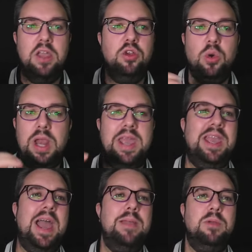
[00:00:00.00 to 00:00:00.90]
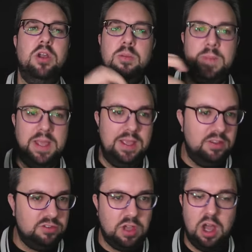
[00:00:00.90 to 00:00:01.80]
your late game could
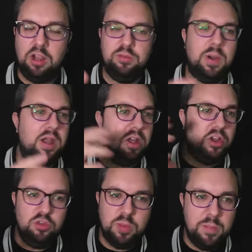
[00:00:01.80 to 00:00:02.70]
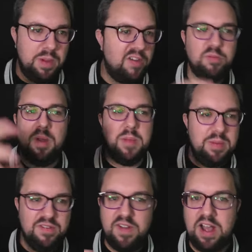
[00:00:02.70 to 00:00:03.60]
be Scarlet Spider, who's been buffed by
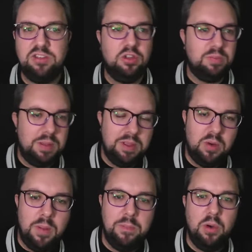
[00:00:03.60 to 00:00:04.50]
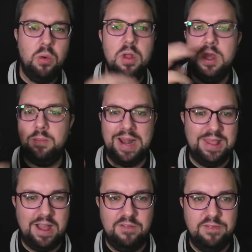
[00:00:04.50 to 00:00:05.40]
maybe Phastos, maybe Gwenpool. Play
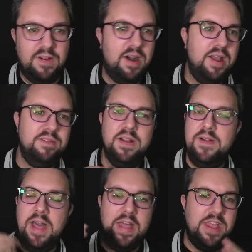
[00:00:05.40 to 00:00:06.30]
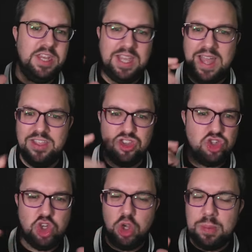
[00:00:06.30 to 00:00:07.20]
that on 5, and then you get this
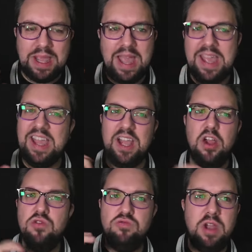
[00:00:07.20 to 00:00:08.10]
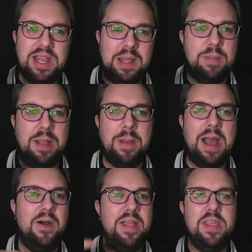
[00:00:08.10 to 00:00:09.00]
duplicating really big
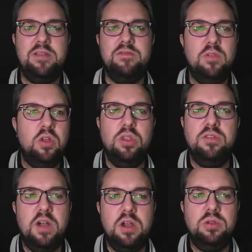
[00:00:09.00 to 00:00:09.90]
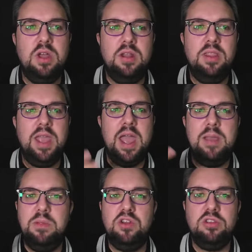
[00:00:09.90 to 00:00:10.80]
power. And then on the final turn of the
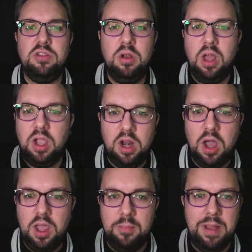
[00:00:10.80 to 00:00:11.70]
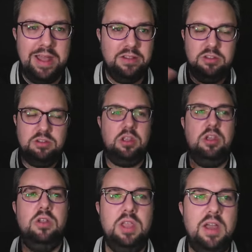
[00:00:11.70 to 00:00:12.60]
game, you just do like an Iron Man to
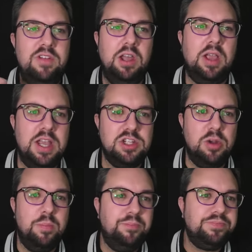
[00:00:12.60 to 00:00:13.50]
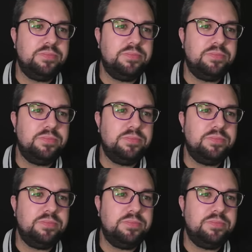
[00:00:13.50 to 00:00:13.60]
secure the other location.